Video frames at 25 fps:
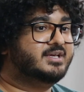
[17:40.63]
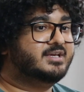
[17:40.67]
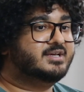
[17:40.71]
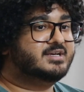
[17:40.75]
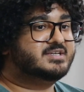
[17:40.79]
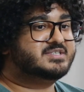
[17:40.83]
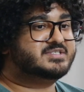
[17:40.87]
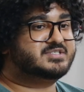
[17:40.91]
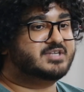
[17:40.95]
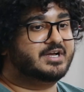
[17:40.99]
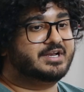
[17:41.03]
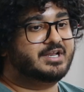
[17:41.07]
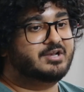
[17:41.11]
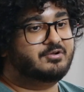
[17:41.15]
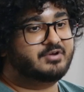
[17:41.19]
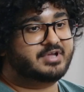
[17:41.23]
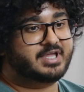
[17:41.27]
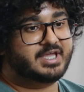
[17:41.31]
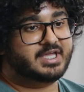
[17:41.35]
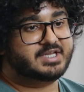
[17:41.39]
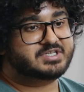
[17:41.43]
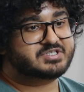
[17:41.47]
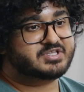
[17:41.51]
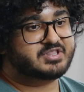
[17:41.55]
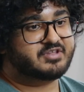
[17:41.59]
Started looking
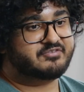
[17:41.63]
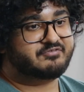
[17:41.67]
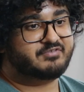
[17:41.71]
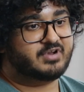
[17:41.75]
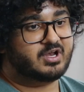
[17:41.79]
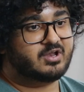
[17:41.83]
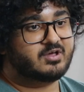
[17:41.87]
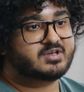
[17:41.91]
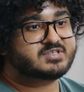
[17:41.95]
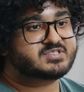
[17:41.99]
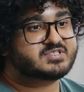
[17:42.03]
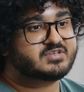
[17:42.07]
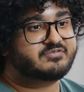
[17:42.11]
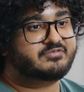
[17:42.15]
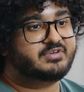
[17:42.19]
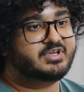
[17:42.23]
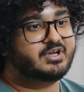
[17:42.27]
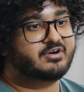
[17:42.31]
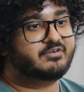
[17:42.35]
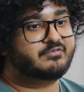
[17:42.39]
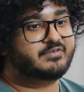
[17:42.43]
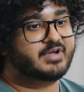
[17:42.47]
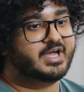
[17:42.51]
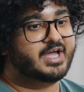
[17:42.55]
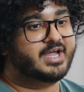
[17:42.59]
into the philosophy
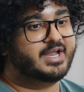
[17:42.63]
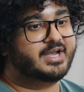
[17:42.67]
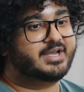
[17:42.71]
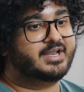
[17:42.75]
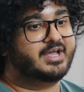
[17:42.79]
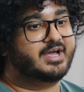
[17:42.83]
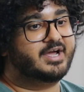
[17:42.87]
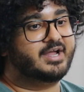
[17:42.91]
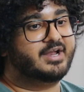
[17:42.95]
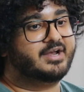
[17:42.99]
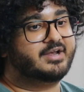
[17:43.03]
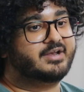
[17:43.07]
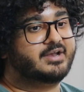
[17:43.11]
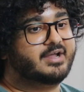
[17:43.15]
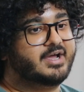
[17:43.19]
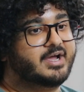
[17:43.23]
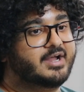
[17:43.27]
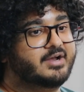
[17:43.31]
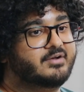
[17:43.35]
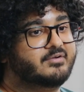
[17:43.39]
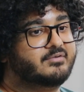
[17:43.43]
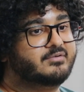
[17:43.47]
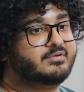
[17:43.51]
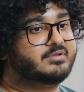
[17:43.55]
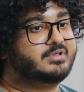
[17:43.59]
of it
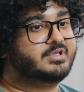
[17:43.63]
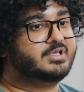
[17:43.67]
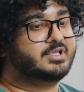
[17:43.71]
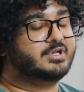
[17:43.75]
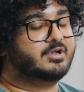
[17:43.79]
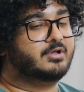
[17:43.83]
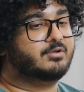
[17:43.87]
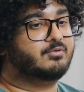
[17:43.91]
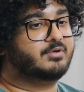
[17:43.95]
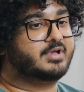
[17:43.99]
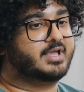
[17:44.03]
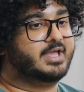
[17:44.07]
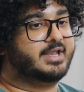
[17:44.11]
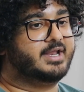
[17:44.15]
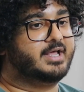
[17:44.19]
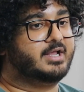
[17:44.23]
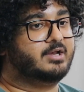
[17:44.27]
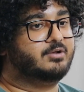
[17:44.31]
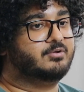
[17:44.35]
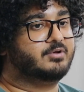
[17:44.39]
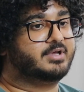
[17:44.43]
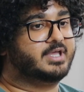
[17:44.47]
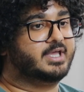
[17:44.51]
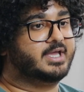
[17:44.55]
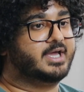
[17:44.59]
and you know,
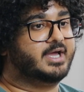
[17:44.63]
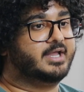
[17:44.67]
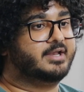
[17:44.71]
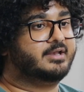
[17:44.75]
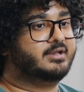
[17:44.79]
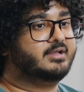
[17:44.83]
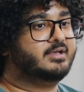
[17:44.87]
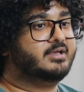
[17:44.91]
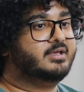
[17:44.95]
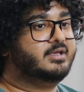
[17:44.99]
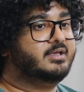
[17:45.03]
looking at